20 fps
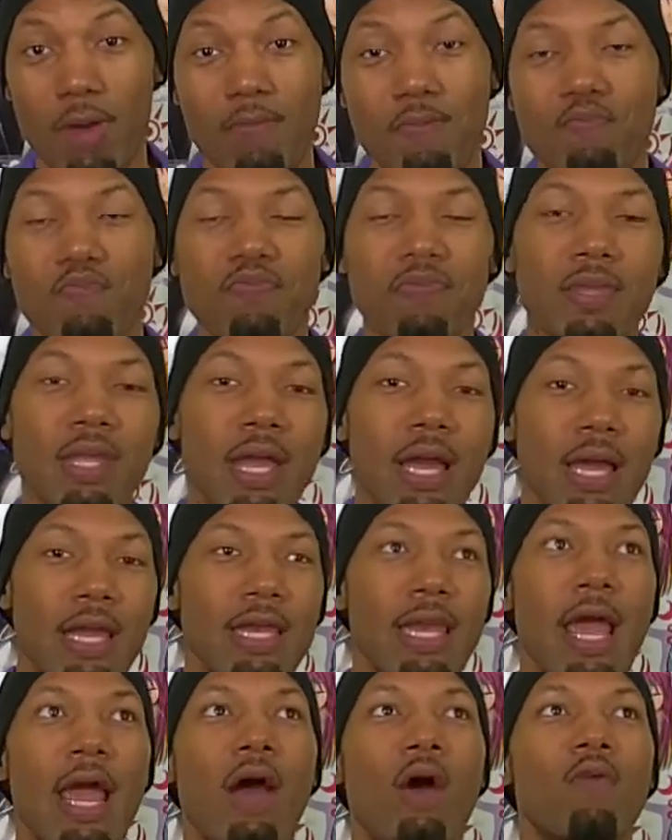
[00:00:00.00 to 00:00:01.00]
one.
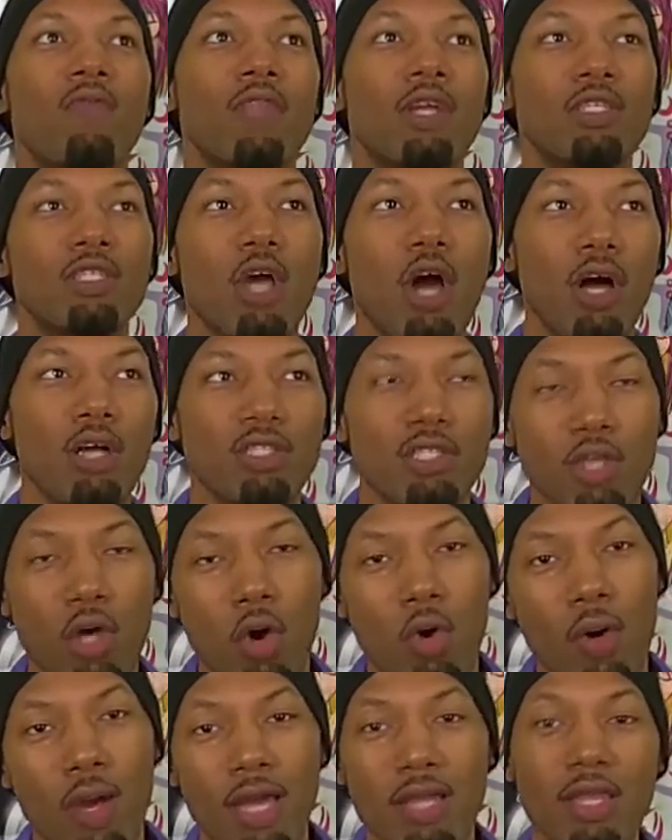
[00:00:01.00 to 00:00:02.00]
Now, there's
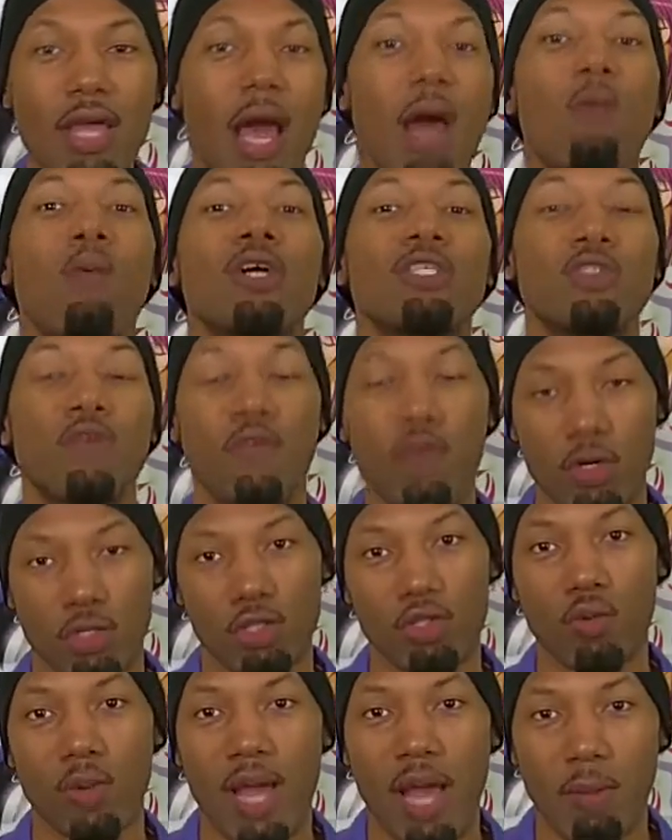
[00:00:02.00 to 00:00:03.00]
also, and I watched the
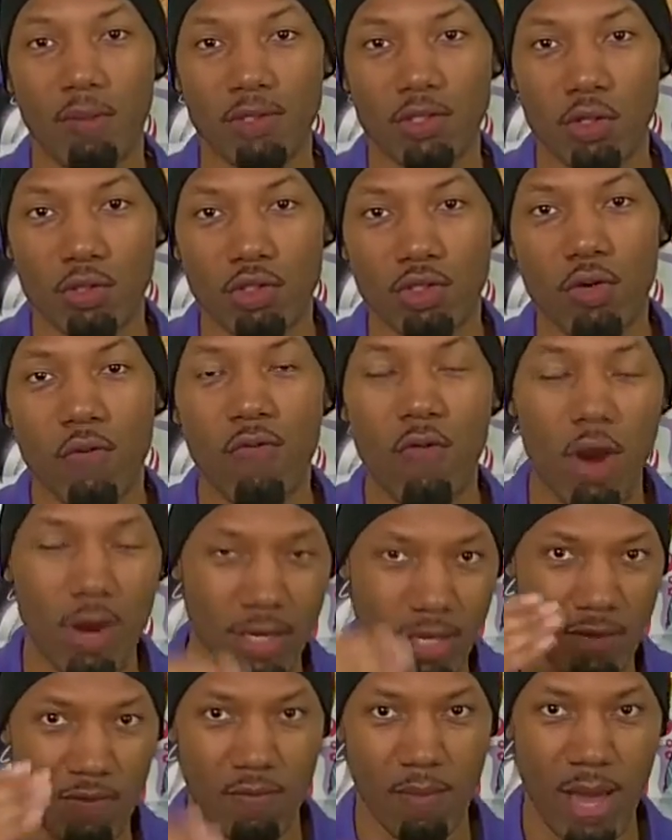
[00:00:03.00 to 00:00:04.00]
first three episodes so
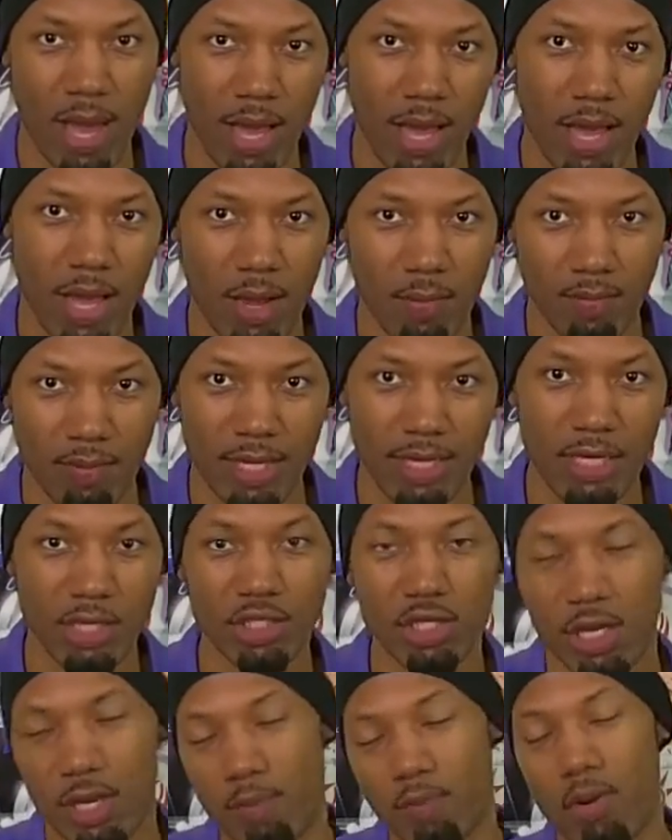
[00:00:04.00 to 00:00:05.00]
far to give my
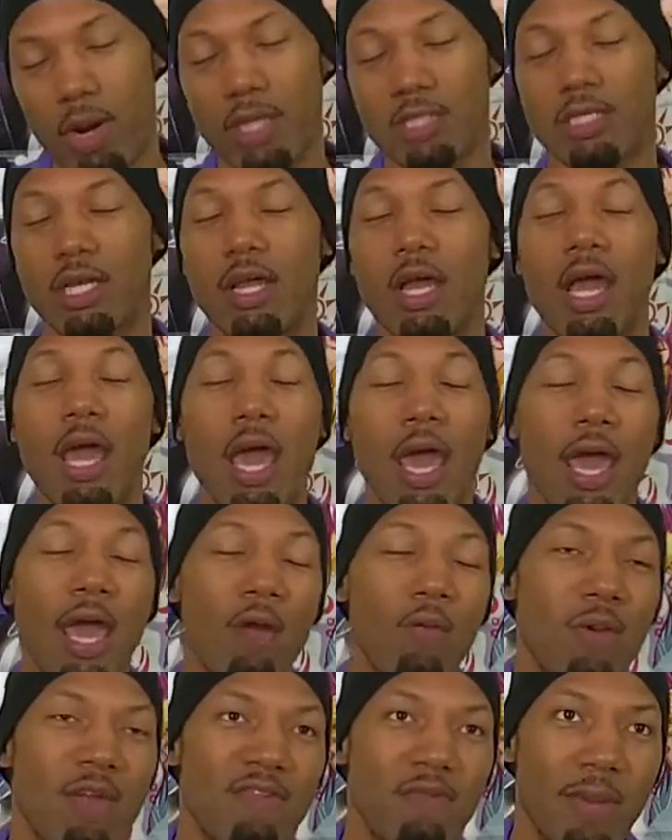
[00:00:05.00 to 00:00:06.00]
initial impression,
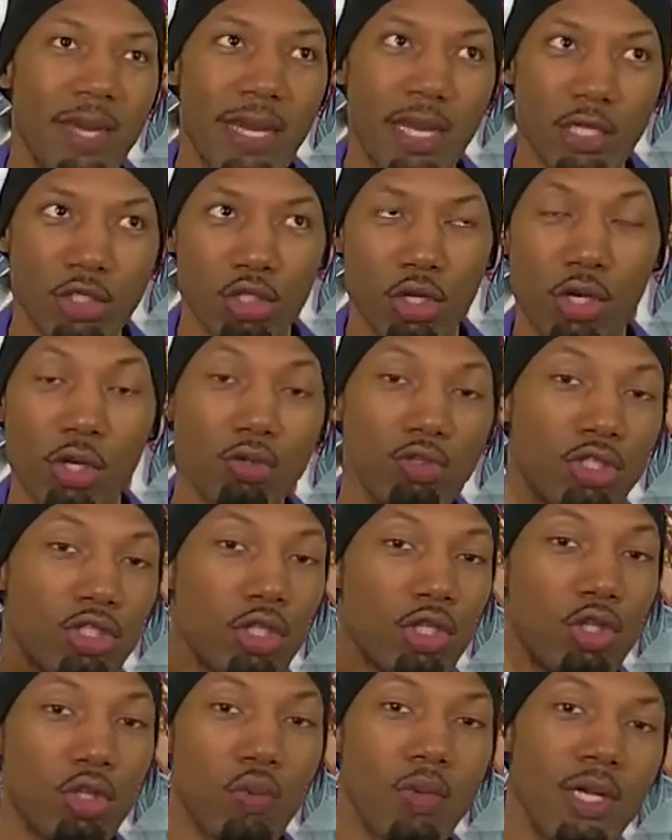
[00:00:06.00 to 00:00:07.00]
and we've been
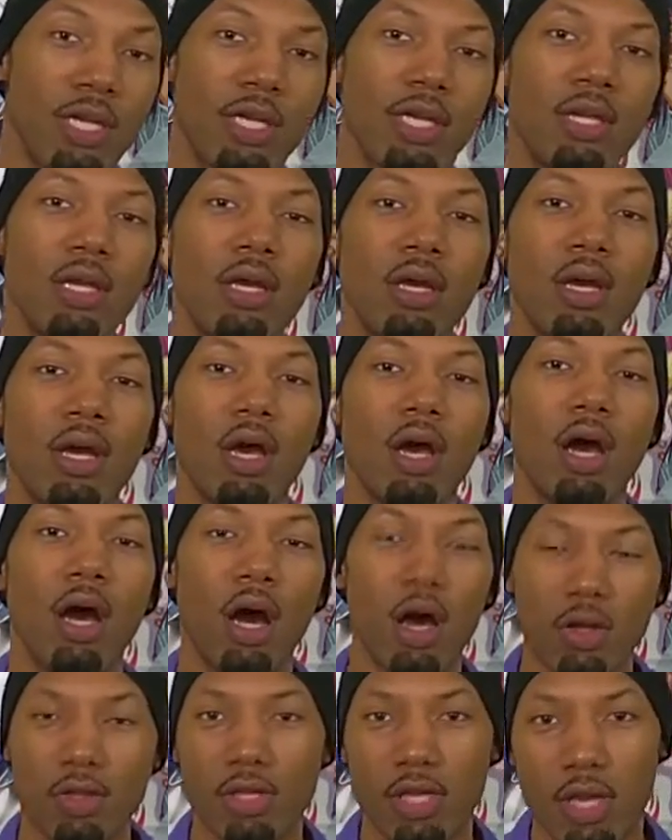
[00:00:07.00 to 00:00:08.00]
introduced to three
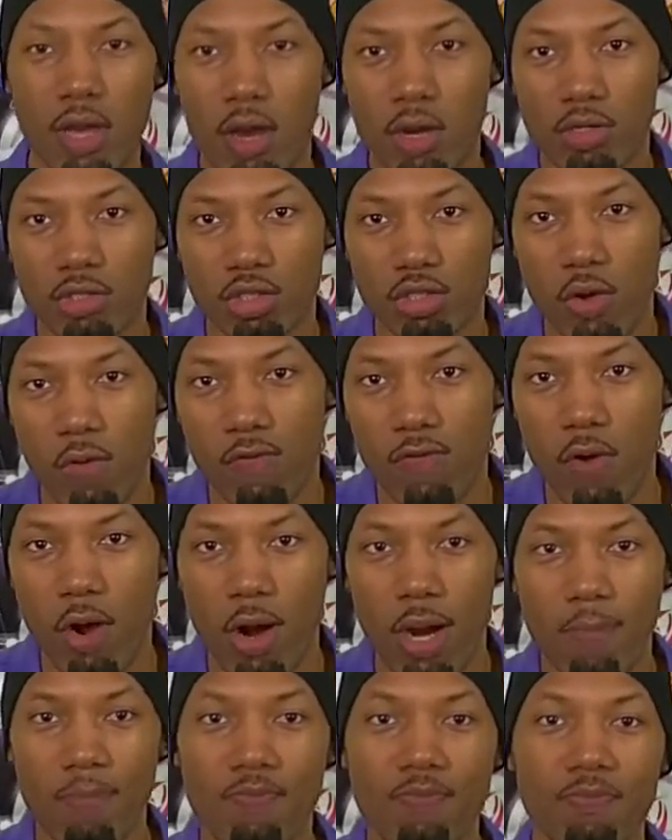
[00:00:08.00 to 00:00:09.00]
other characters so
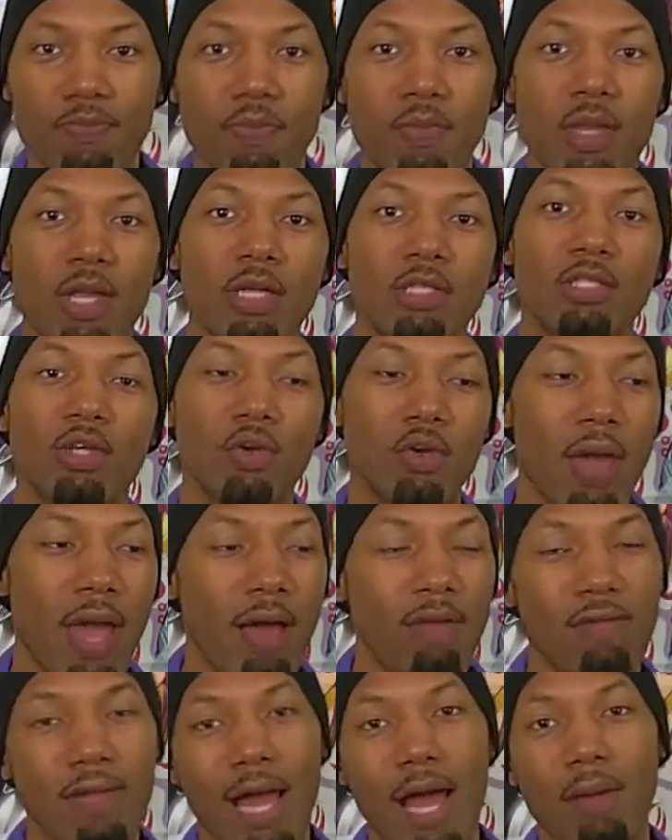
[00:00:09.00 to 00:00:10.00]
far. So you
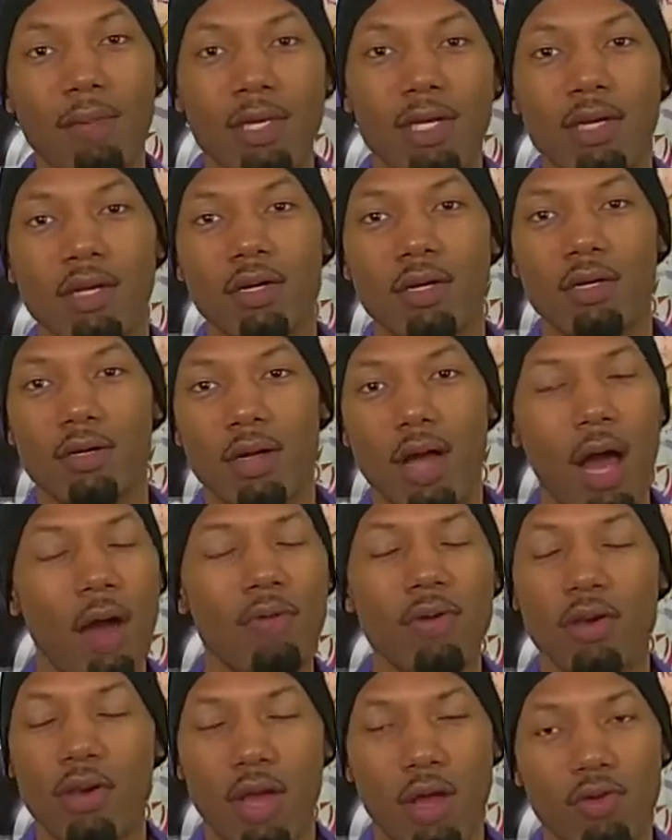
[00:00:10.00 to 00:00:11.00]
have Lamia,
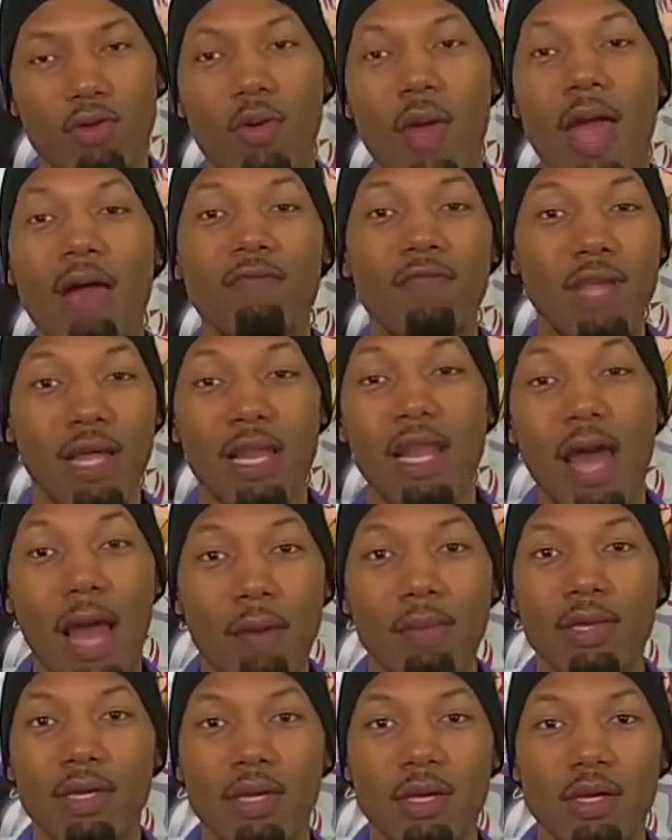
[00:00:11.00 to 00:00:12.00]
you have the
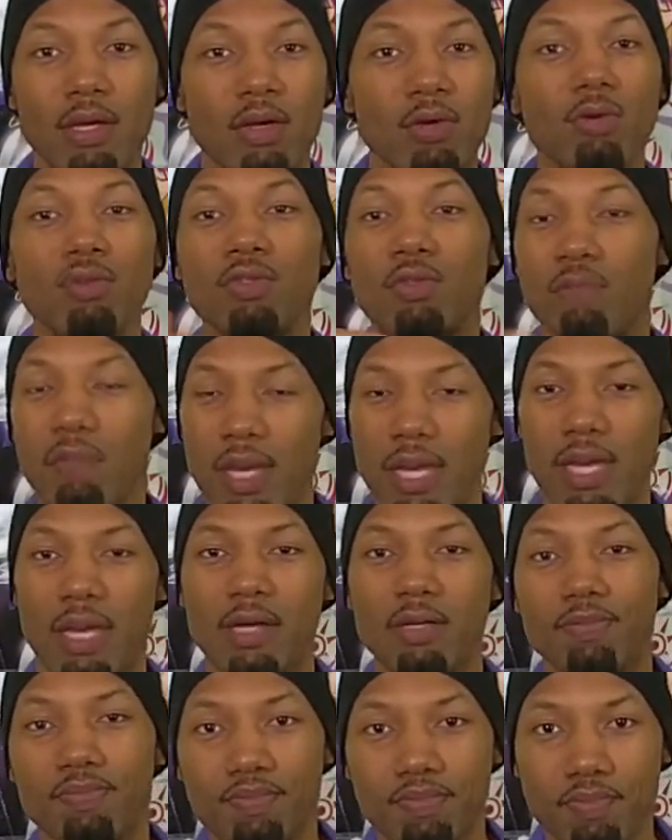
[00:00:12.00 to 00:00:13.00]
Lamia, who's
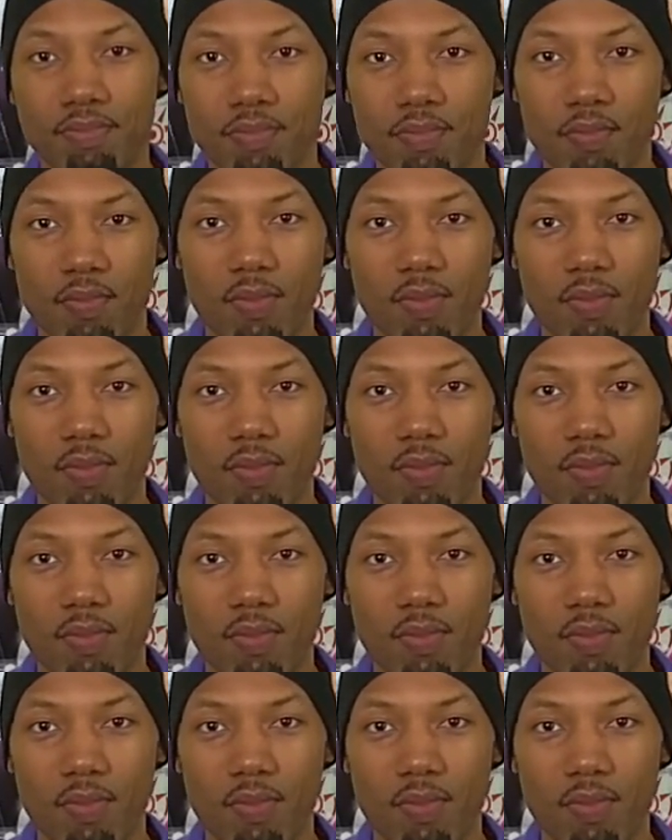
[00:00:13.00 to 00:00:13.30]
Mia,